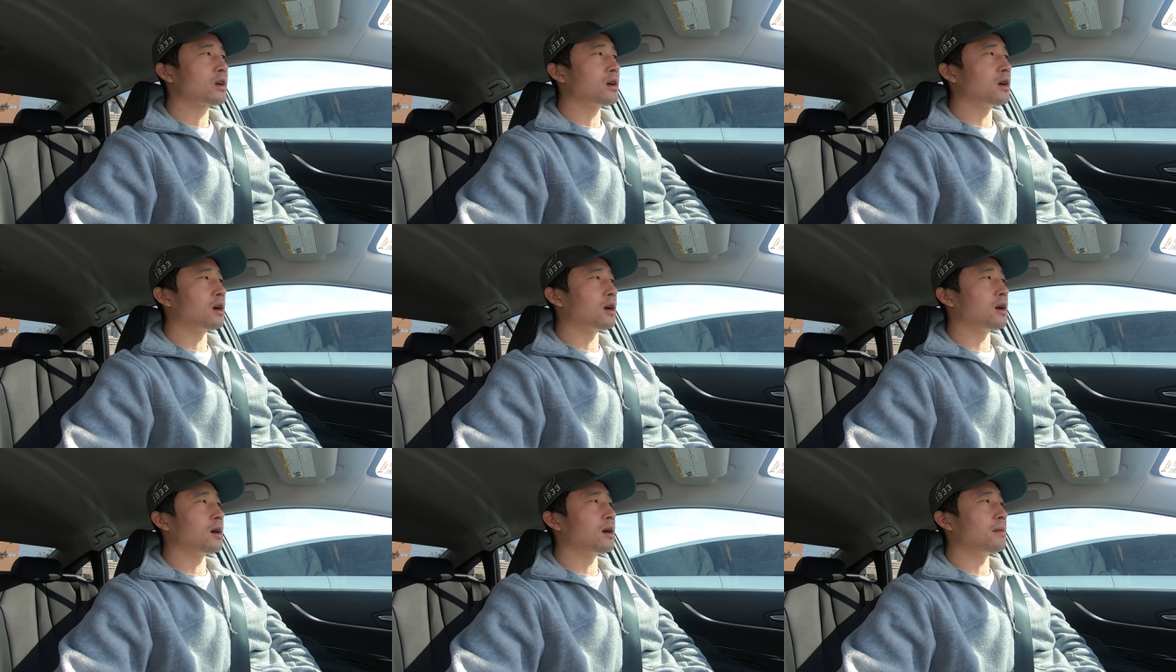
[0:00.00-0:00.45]

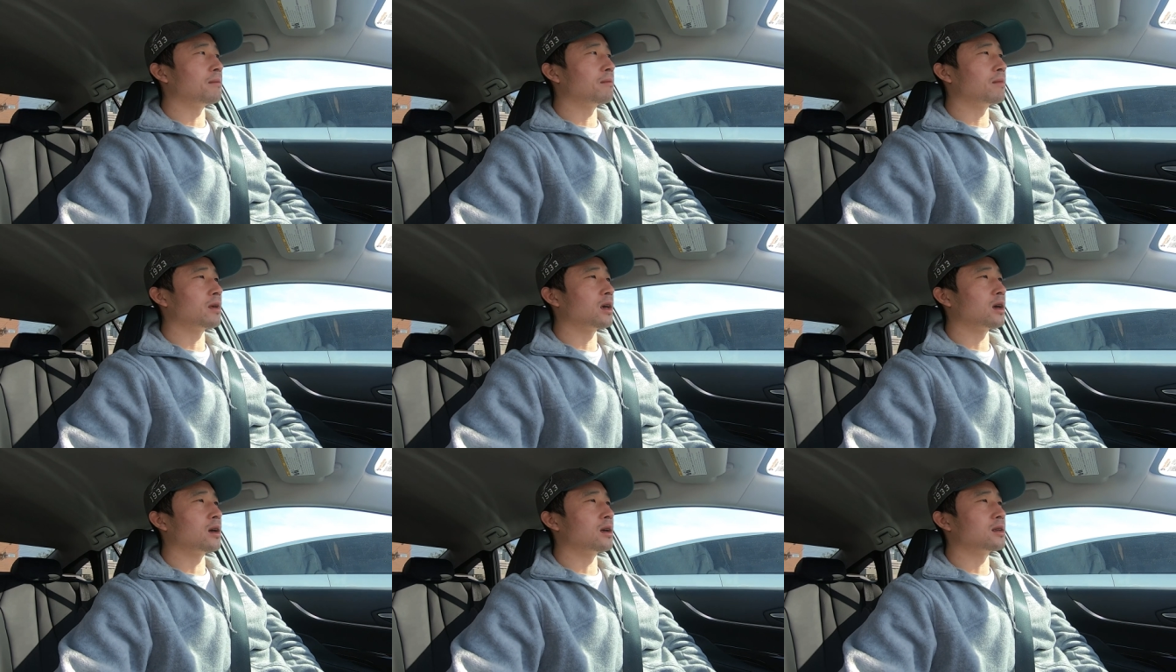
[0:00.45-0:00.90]

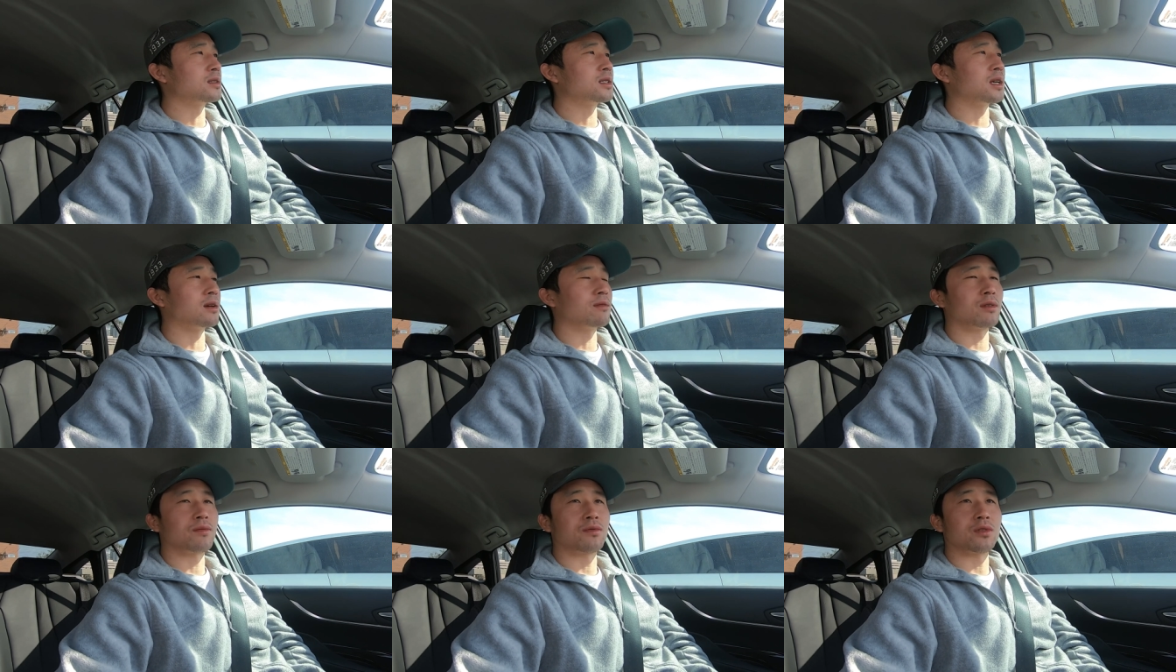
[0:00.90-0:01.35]
and
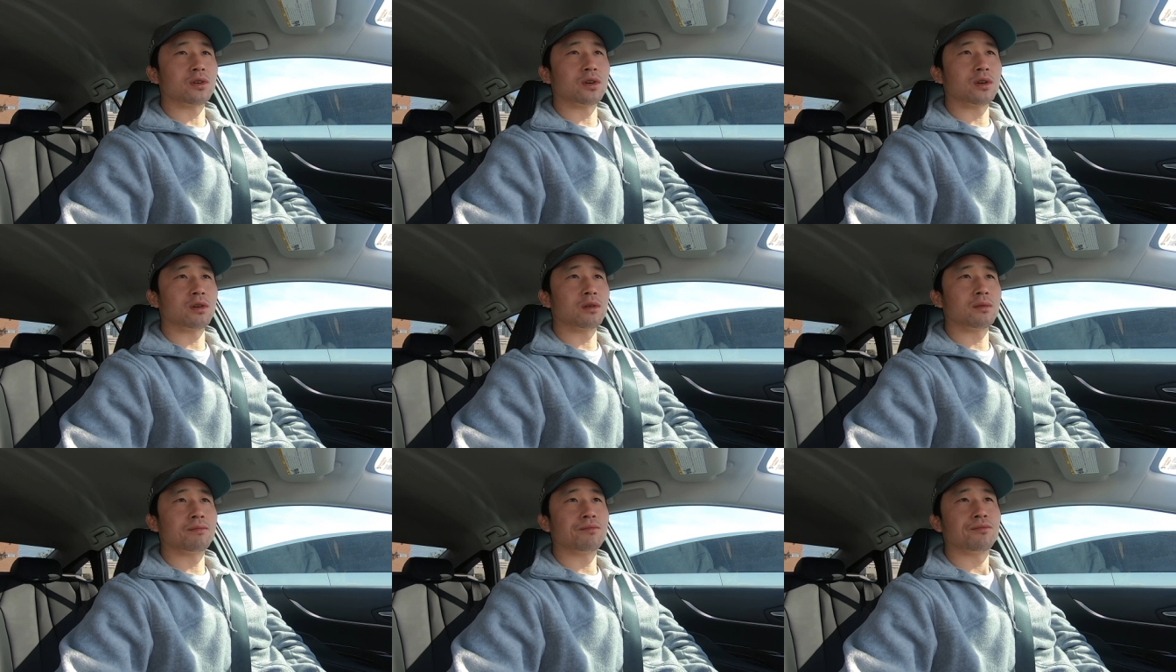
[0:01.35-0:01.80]
save up
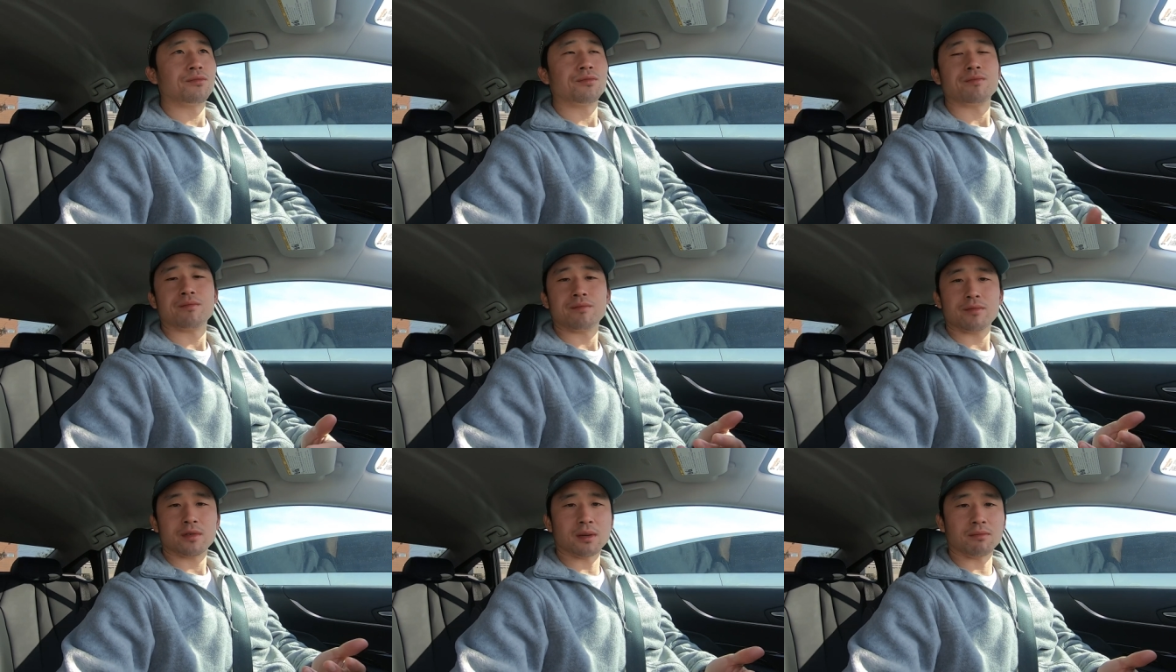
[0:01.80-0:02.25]
for
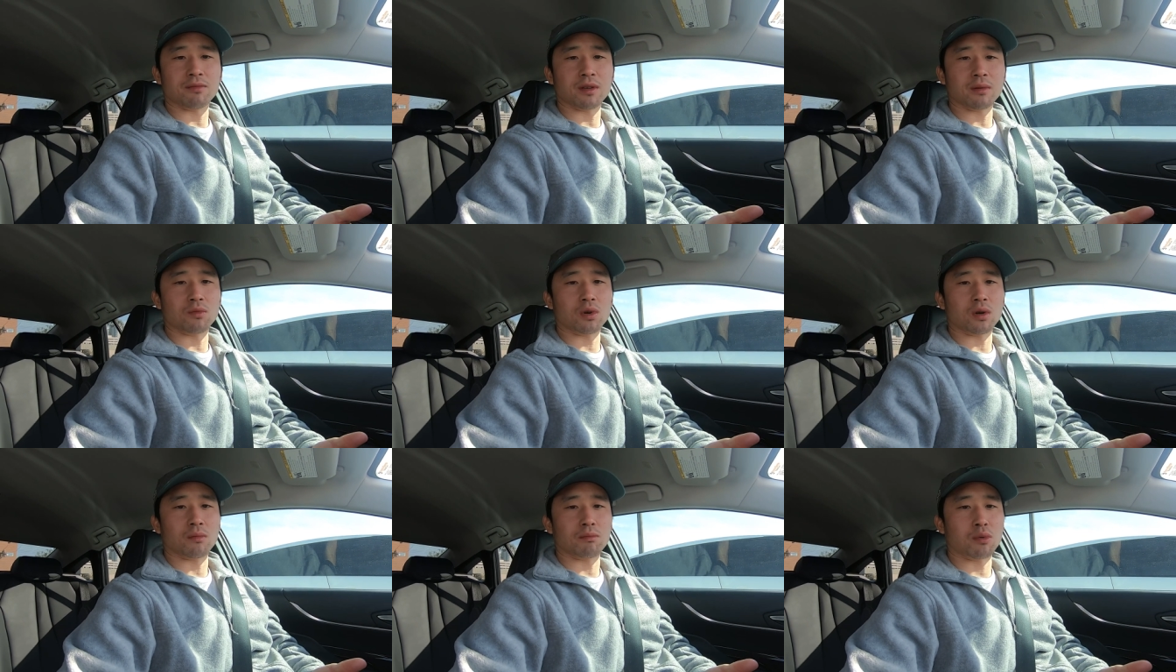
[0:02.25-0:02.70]

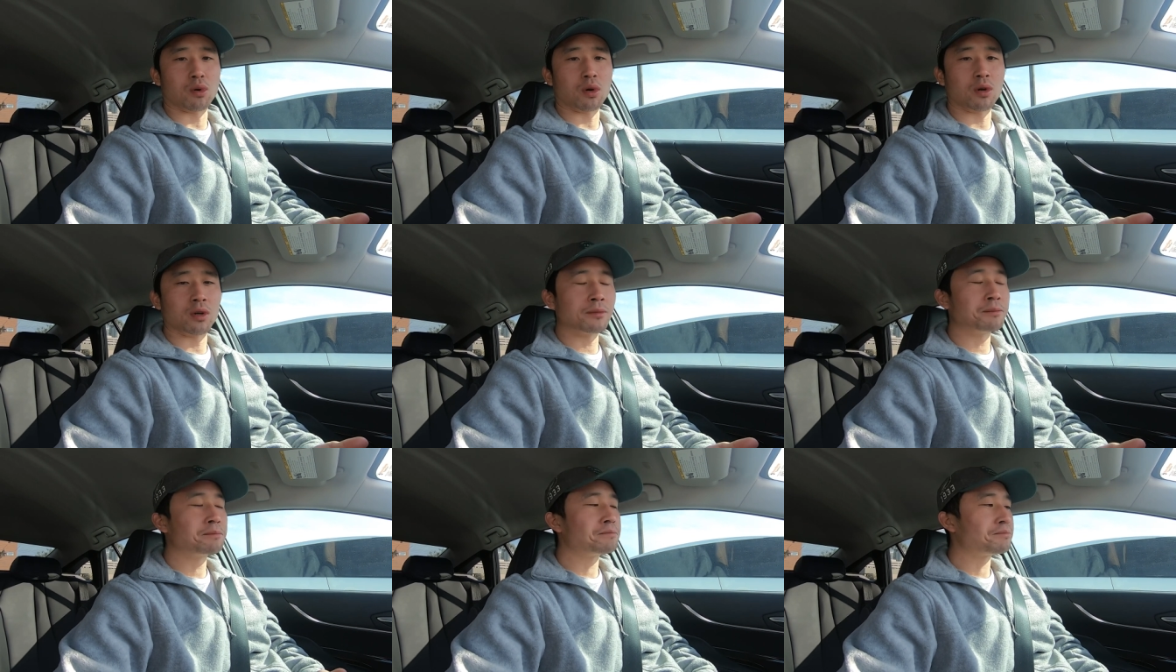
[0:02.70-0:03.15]
something more
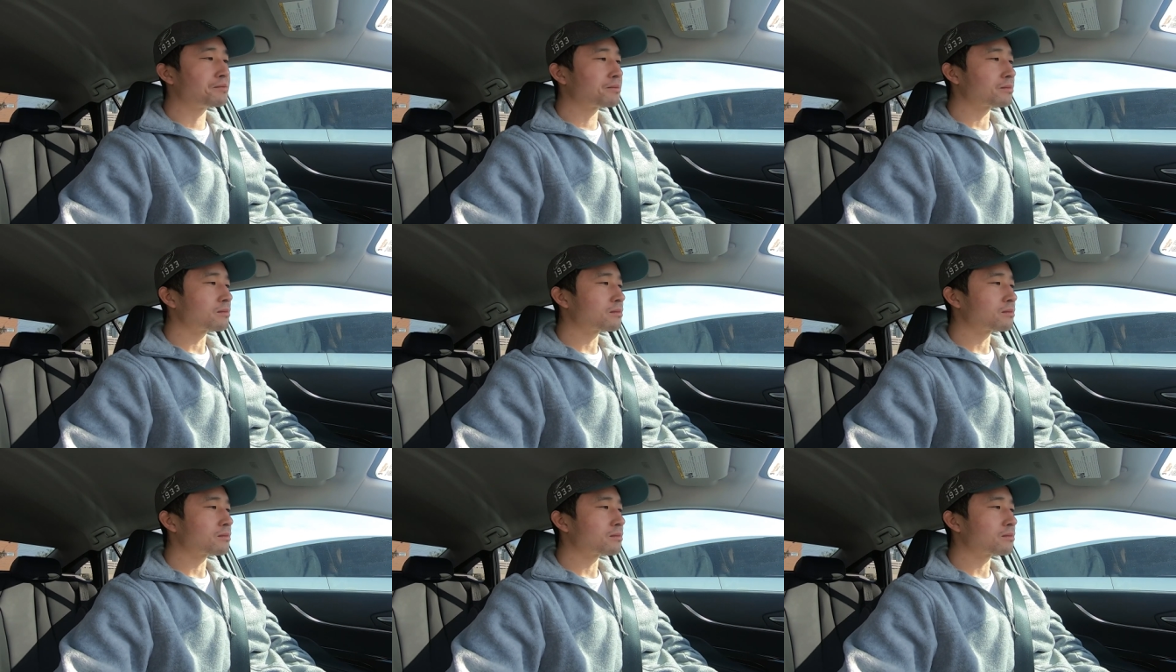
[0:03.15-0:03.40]
important.